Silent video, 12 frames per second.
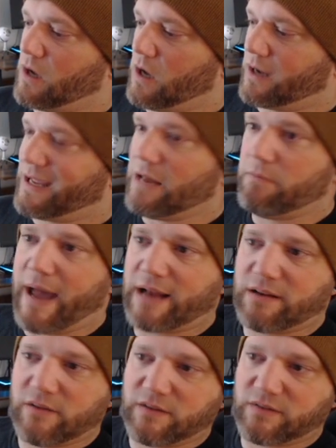getting back
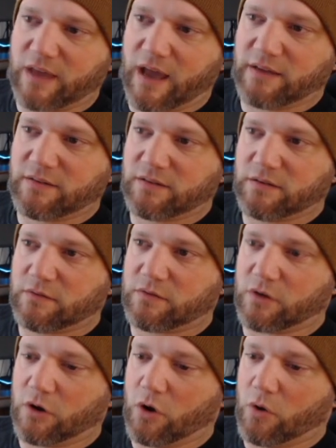to this, guys.
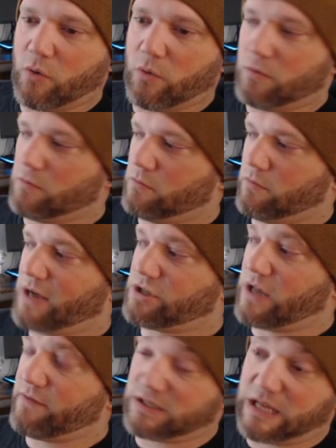So we
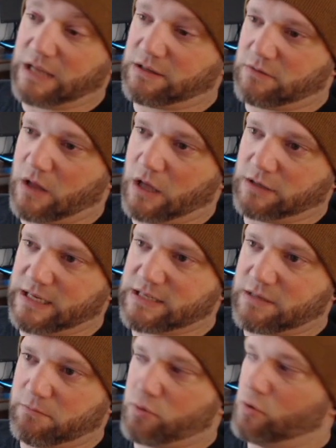actually have a
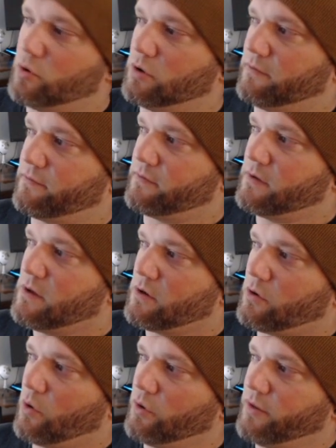decent pool of
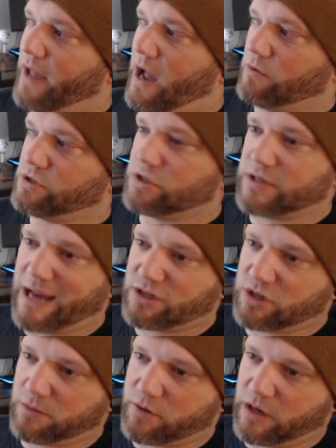gold now, which is
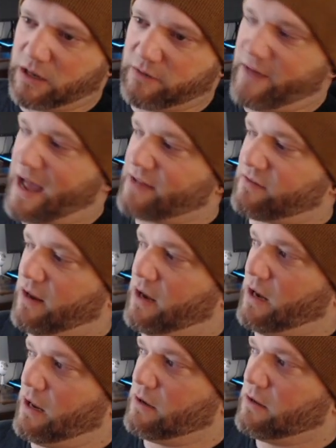actually pretty fascinating
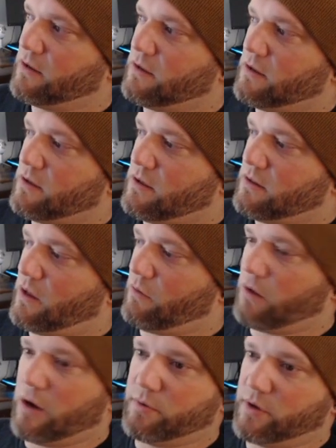how
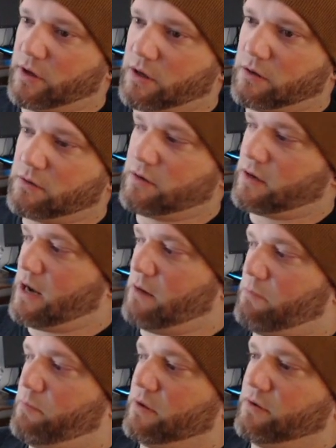we're able to kind
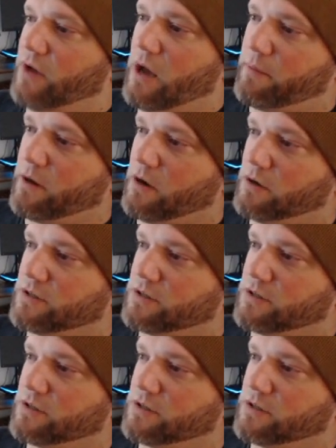of build up here.